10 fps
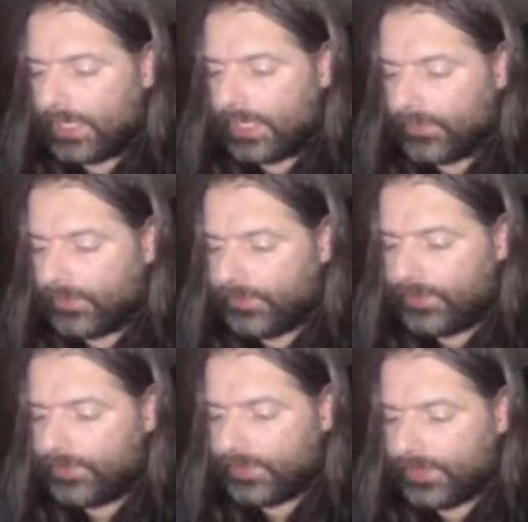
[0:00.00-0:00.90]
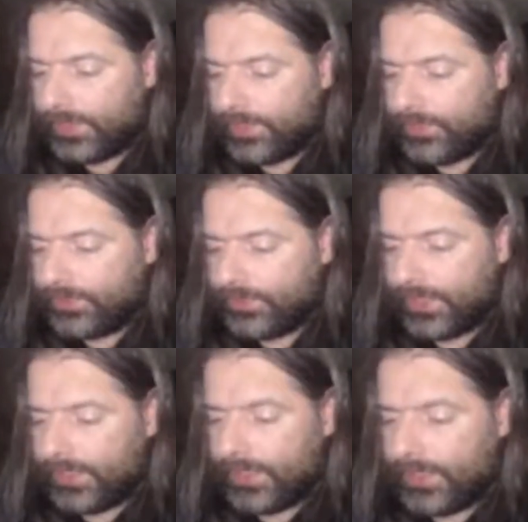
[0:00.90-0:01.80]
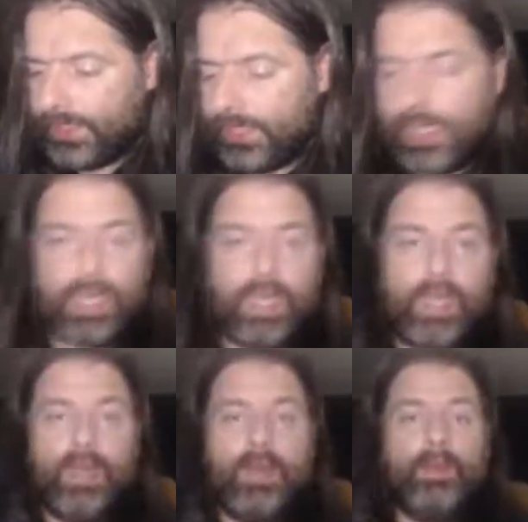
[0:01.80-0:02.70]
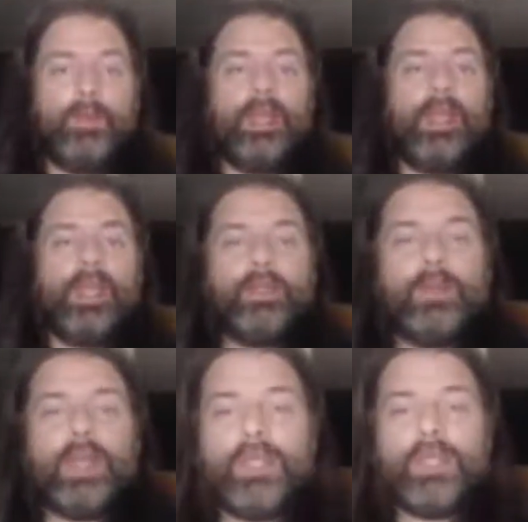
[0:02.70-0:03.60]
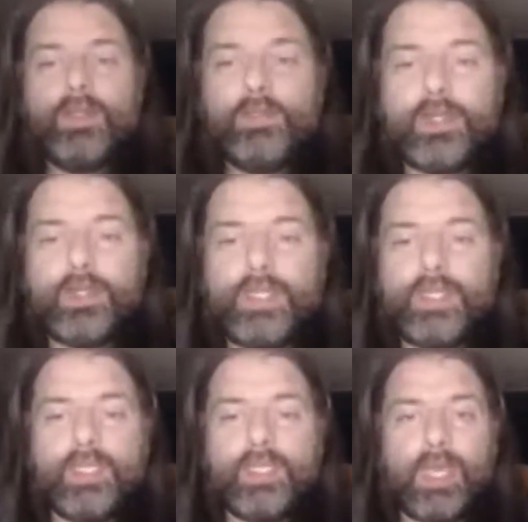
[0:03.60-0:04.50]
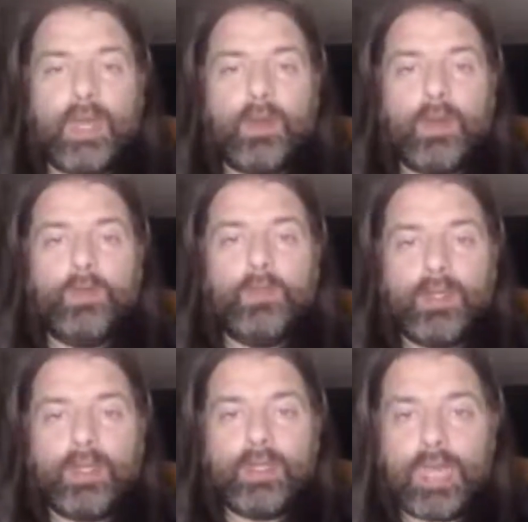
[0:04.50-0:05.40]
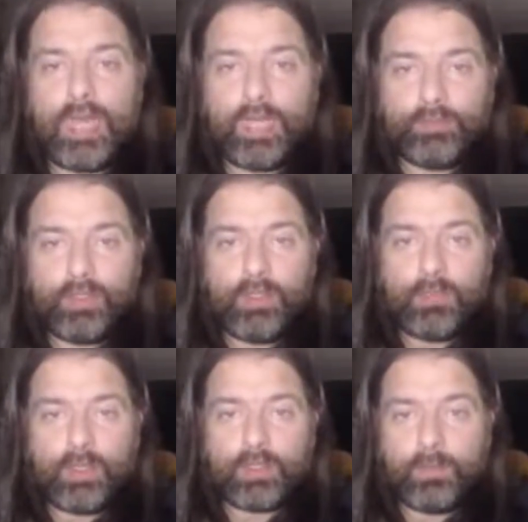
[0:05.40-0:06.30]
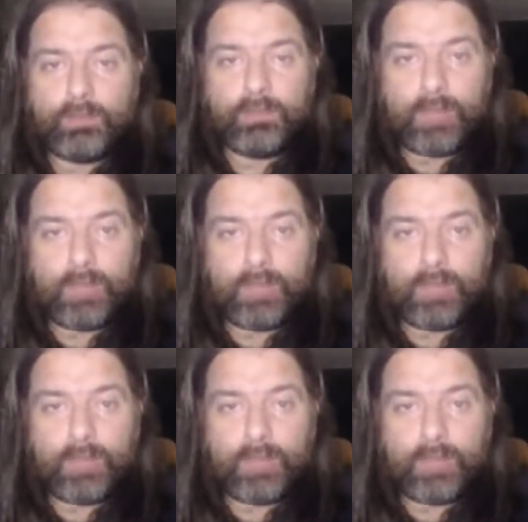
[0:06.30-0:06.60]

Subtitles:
had high fever and everything. But anyway, we're here now. We're live. Welcome